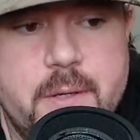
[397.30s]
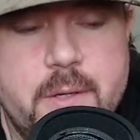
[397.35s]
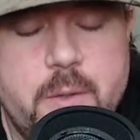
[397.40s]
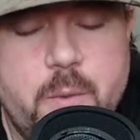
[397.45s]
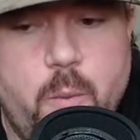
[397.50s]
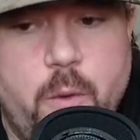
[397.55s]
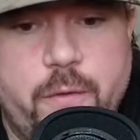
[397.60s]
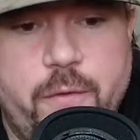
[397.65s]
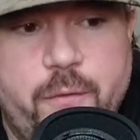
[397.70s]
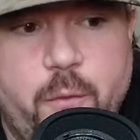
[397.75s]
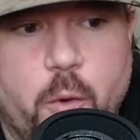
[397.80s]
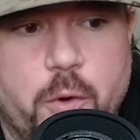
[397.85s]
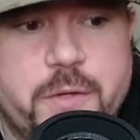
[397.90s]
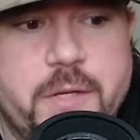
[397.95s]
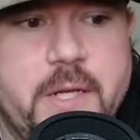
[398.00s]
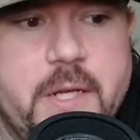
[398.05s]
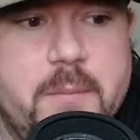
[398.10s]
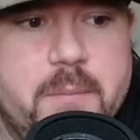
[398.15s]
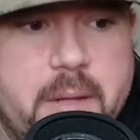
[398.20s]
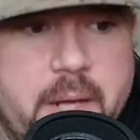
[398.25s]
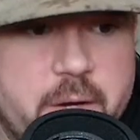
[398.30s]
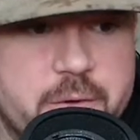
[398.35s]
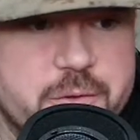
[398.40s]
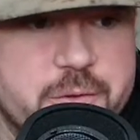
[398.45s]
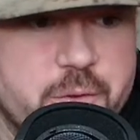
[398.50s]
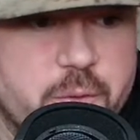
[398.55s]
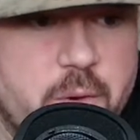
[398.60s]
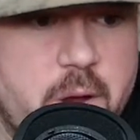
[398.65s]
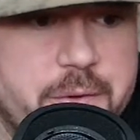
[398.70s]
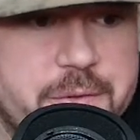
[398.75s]
with 14 players on
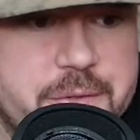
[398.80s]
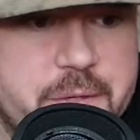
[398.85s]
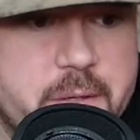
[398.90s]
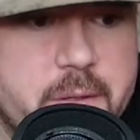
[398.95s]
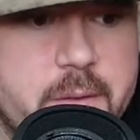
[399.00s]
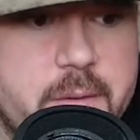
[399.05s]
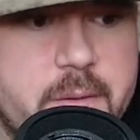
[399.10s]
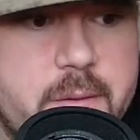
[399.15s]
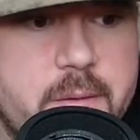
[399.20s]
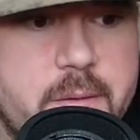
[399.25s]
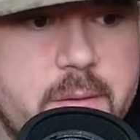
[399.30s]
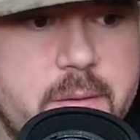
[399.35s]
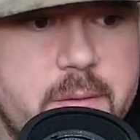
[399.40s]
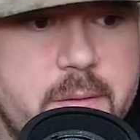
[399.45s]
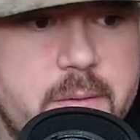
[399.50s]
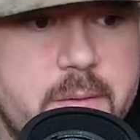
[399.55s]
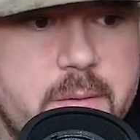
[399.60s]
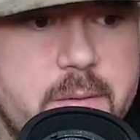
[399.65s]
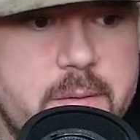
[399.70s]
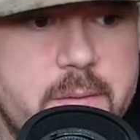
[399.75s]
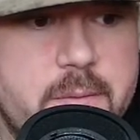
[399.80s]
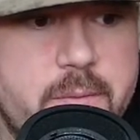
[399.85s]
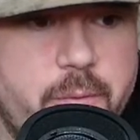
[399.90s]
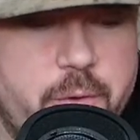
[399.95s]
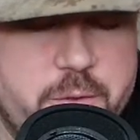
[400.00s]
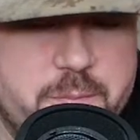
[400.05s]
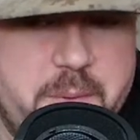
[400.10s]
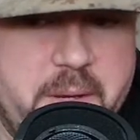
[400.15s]
the roster, which